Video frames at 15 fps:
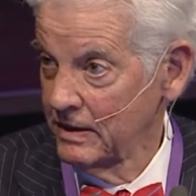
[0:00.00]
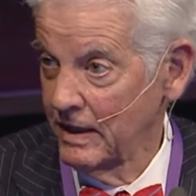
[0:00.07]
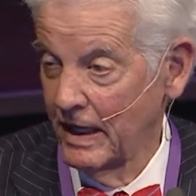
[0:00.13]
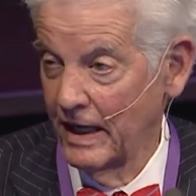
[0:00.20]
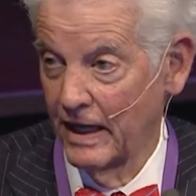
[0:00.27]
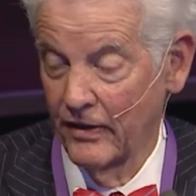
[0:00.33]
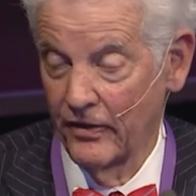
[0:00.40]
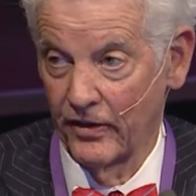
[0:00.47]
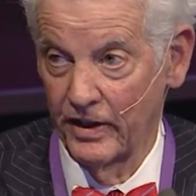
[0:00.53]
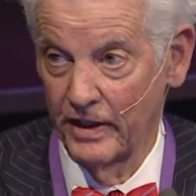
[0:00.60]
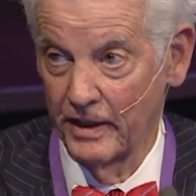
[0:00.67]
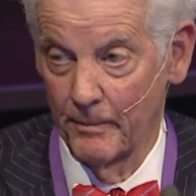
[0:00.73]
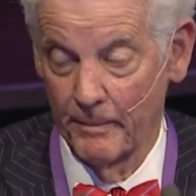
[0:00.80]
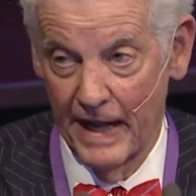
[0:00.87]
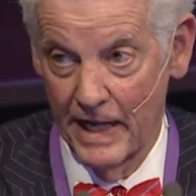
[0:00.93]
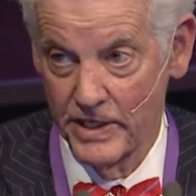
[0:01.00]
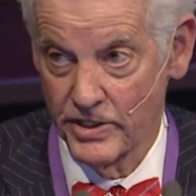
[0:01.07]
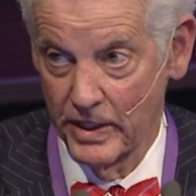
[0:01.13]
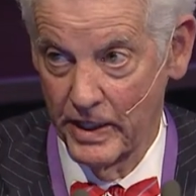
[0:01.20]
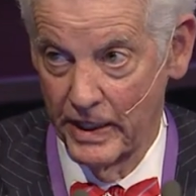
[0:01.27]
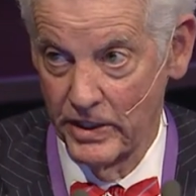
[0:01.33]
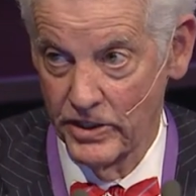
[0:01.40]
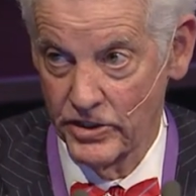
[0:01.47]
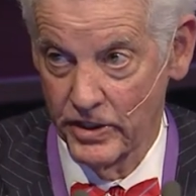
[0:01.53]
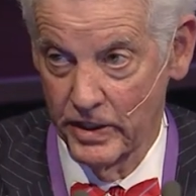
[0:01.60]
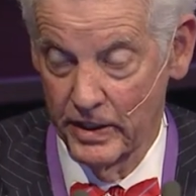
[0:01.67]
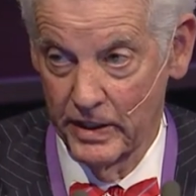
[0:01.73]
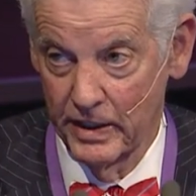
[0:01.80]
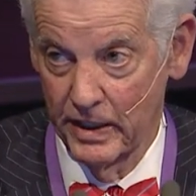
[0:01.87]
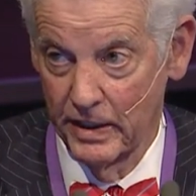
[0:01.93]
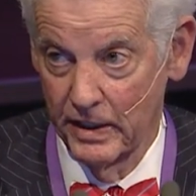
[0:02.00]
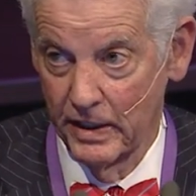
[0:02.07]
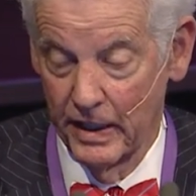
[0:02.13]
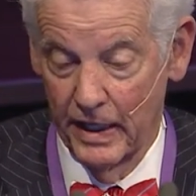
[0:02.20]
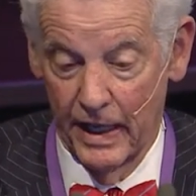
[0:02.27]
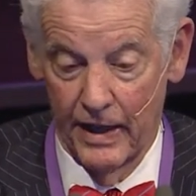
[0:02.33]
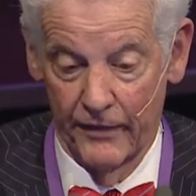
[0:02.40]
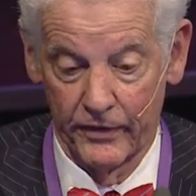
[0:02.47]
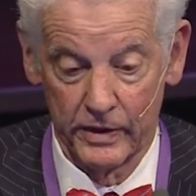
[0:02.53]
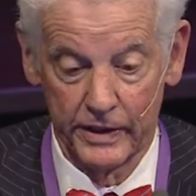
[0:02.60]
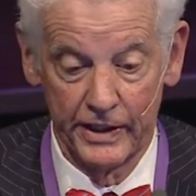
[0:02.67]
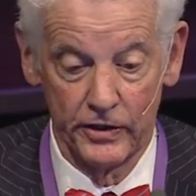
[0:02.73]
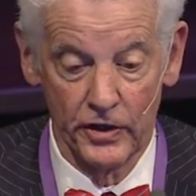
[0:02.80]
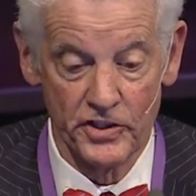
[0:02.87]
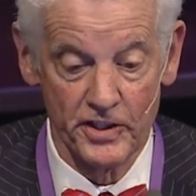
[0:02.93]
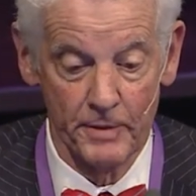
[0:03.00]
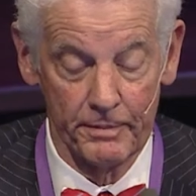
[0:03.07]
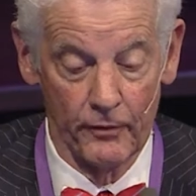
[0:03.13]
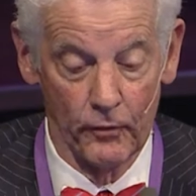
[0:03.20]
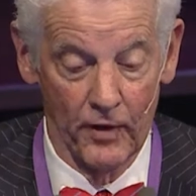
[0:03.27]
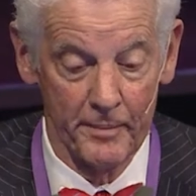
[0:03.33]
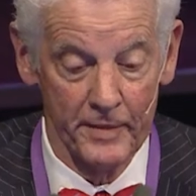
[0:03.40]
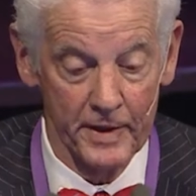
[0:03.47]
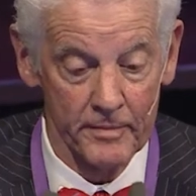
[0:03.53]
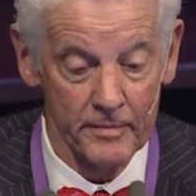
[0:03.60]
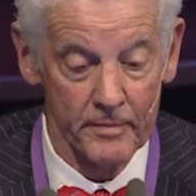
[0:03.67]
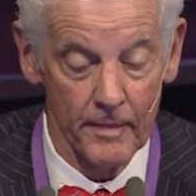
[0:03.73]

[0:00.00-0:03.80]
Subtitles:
and the imagination and the leadership of women.